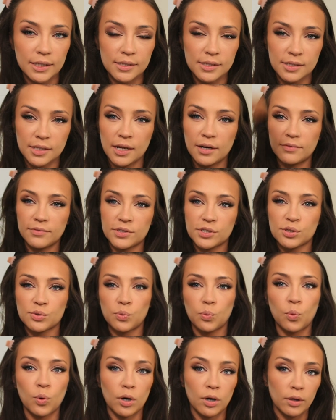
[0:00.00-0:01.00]
instead of
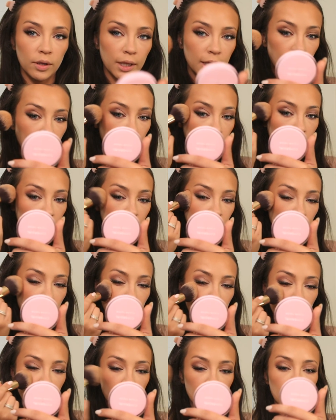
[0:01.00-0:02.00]
swirling
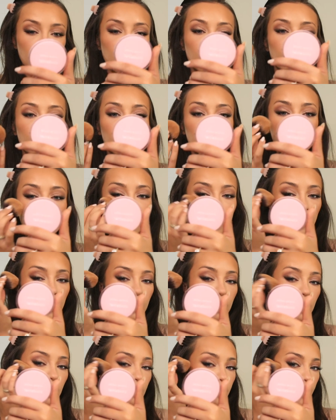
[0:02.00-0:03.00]

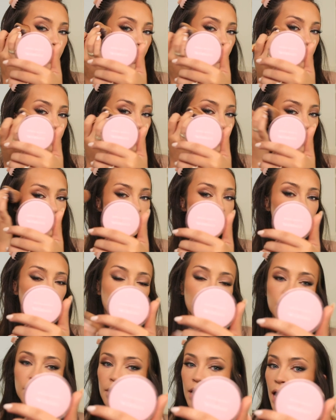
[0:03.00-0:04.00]
like a mad
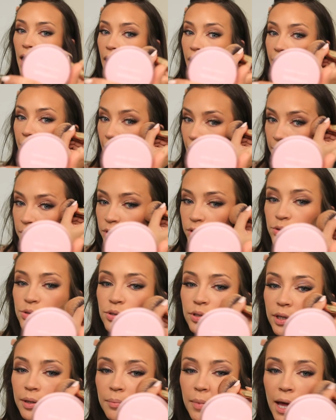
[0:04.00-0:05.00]
person. I am
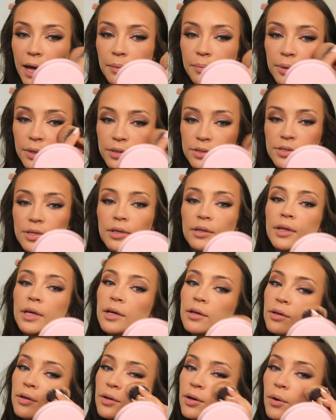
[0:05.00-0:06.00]
usually a mad person,
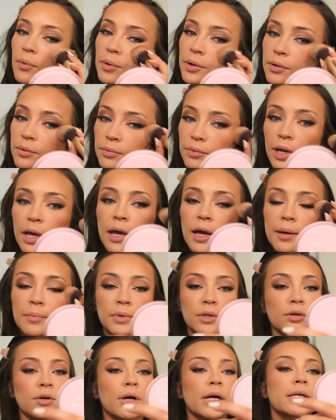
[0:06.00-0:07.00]
like going ham
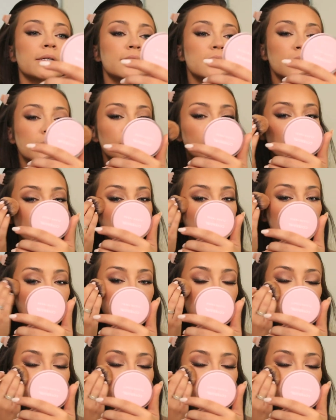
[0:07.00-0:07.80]
and crazy, but